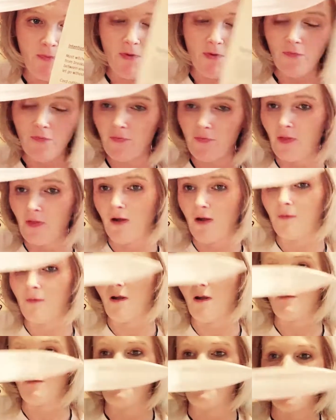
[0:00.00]
flow of
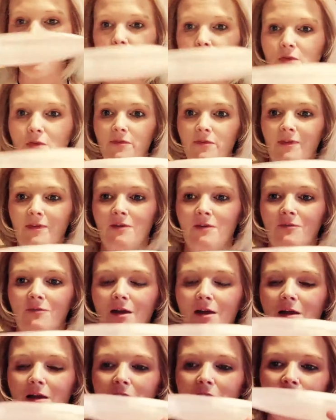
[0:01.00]
positive
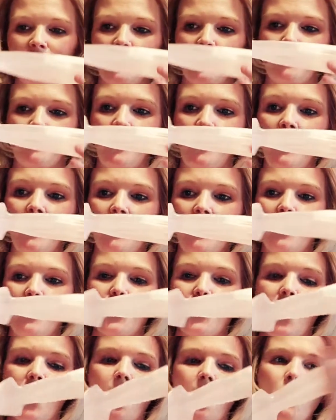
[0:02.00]
energy. That is,
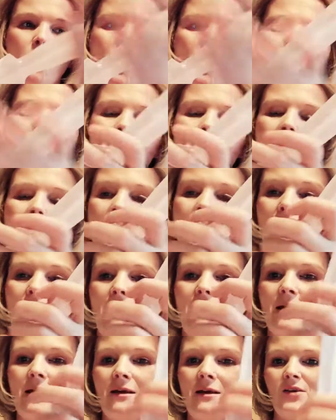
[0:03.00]
oh my.
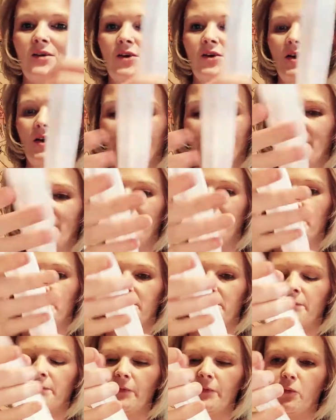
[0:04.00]

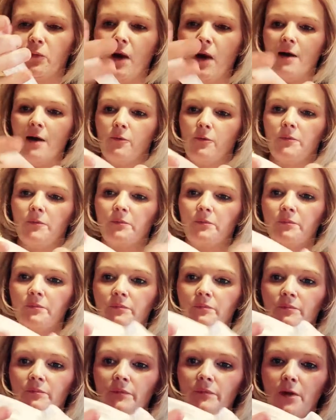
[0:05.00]
Wow.
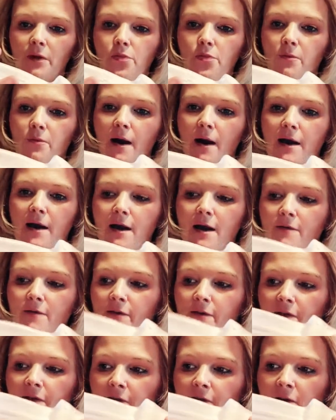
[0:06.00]
It's quite heavy
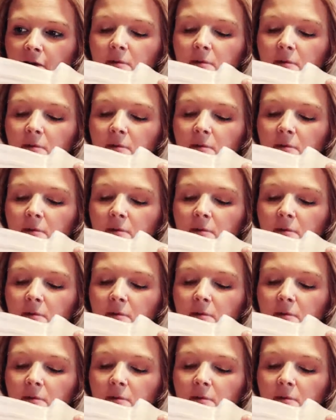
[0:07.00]
too.